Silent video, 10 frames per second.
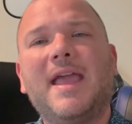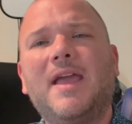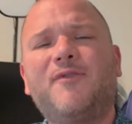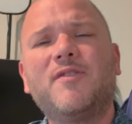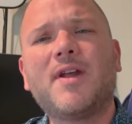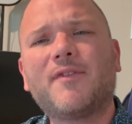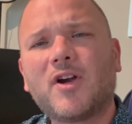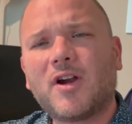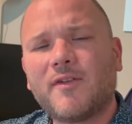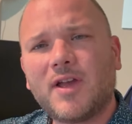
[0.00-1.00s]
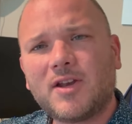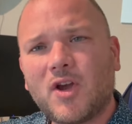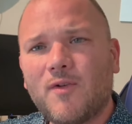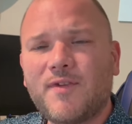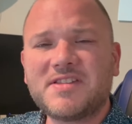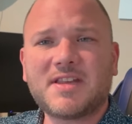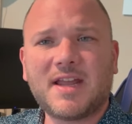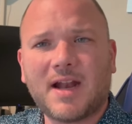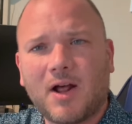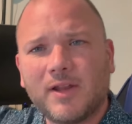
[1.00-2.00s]
If you've never heard of it, go visit
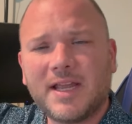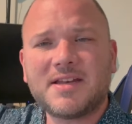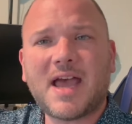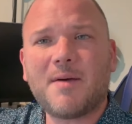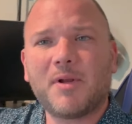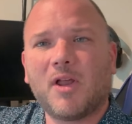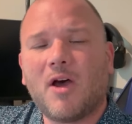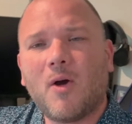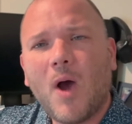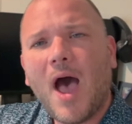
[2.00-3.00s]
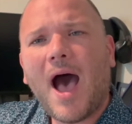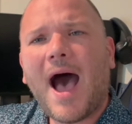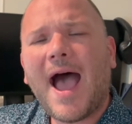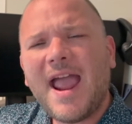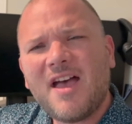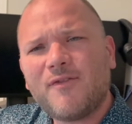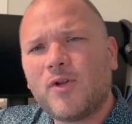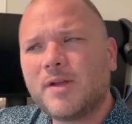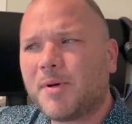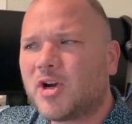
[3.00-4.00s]
it. I'll link it down below. I have
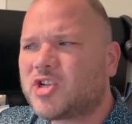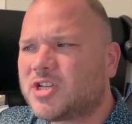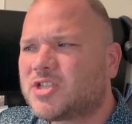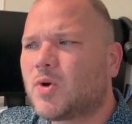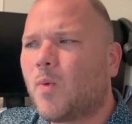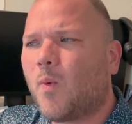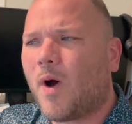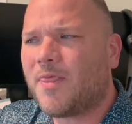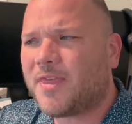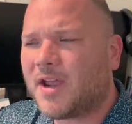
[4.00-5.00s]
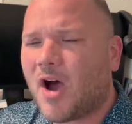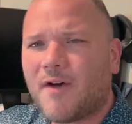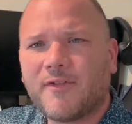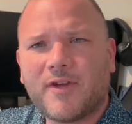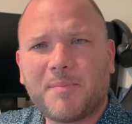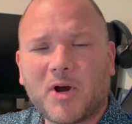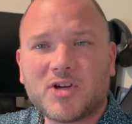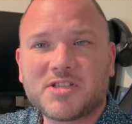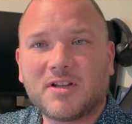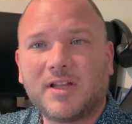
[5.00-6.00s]
only purchased one thing off of it
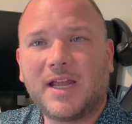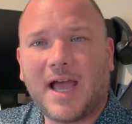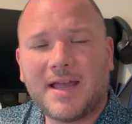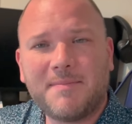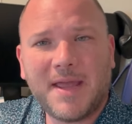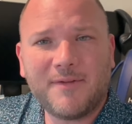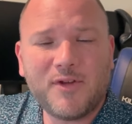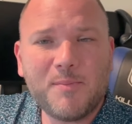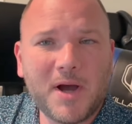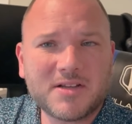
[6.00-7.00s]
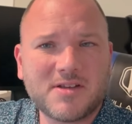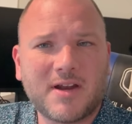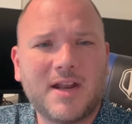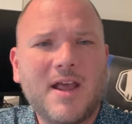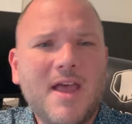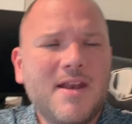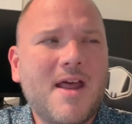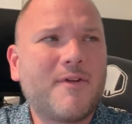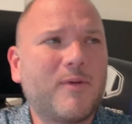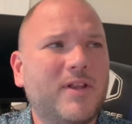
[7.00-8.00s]
personally. I made a few bucks on it.
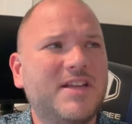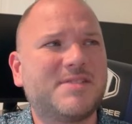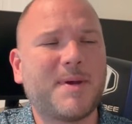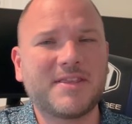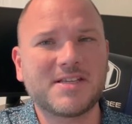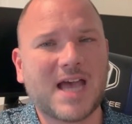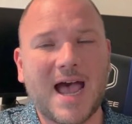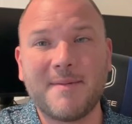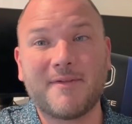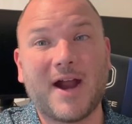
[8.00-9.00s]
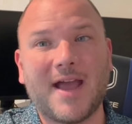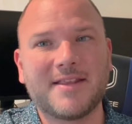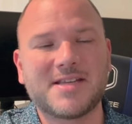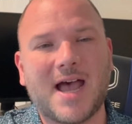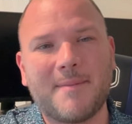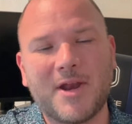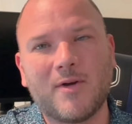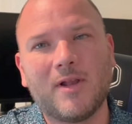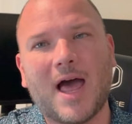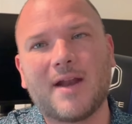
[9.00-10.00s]
Never really spent the time, never had the time. I
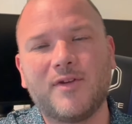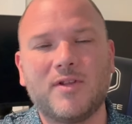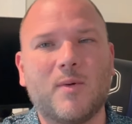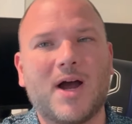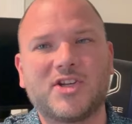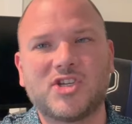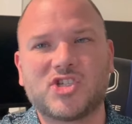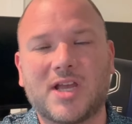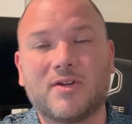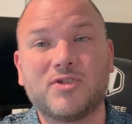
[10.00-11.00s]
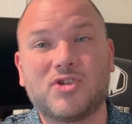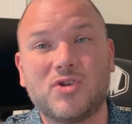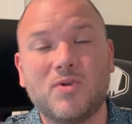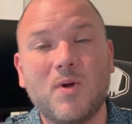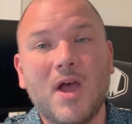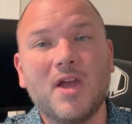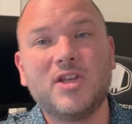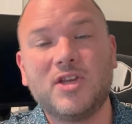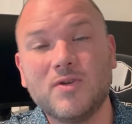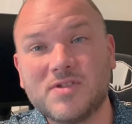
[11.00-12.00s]
know a lot of you that watch this channel do
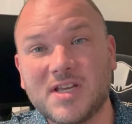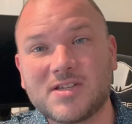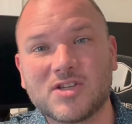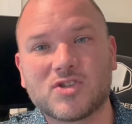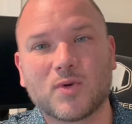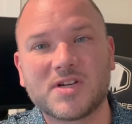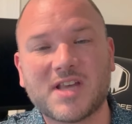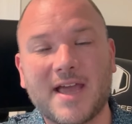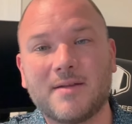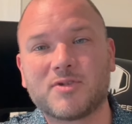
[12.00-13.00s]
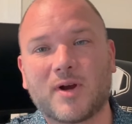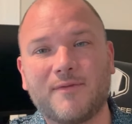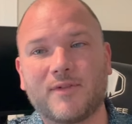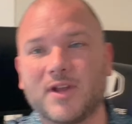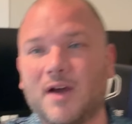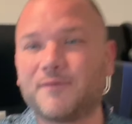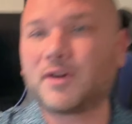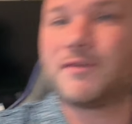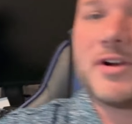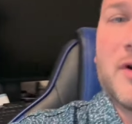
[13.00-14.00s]
use it to source items right from the
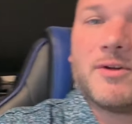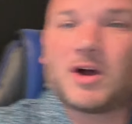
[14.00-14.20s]
comfort of your own